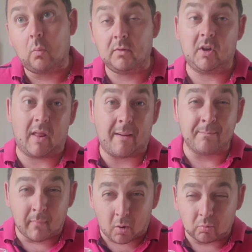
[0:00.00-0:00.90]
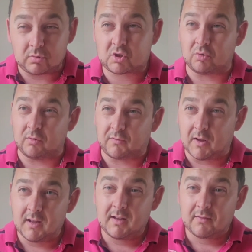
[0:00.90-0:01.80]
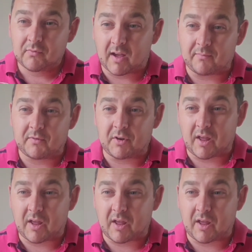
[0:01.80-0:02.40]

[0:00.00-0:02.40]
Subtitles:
you know, that malt sort of, that, you know,